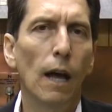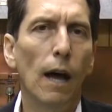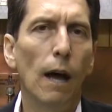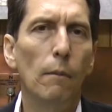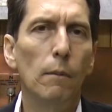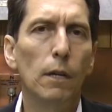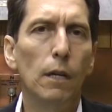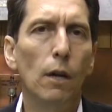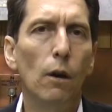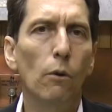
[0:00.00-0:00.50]

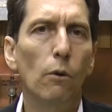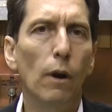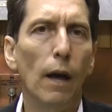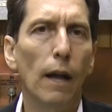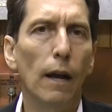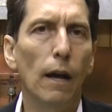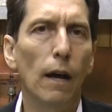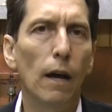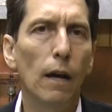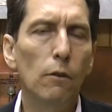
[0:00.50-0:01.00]
I'm going to go
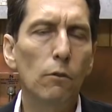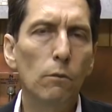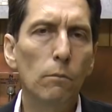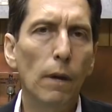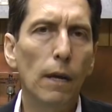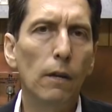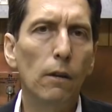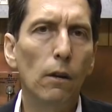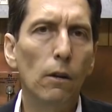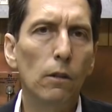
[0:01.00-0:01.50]
at one hundred
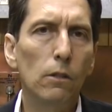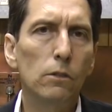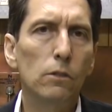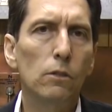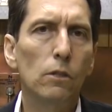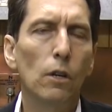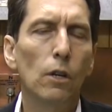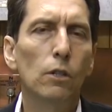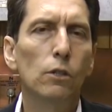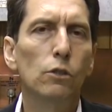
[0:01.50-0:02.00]
megahertz,
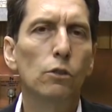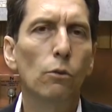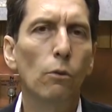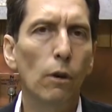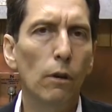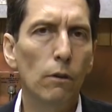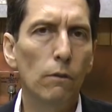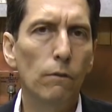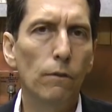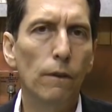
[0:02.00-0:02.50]
two
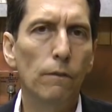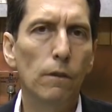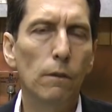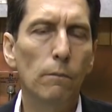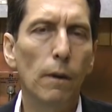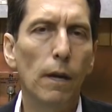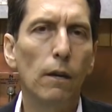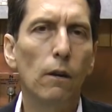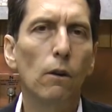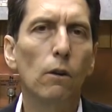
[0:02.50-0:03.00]
hundred fifty
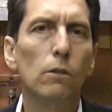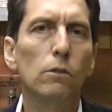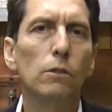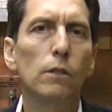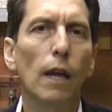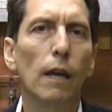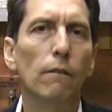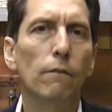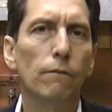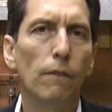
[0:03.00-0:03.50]
megahertz,
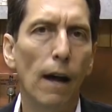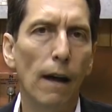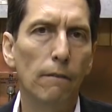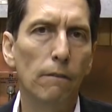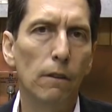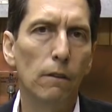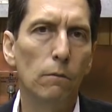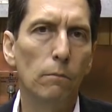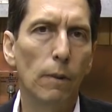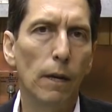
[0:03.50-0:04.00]
and five
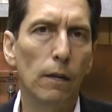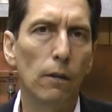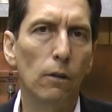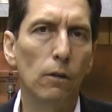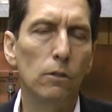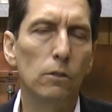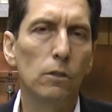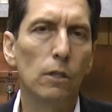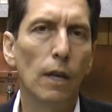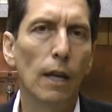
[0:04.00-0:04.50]
hundred
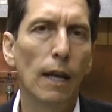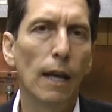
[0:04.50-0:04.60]
megahertz.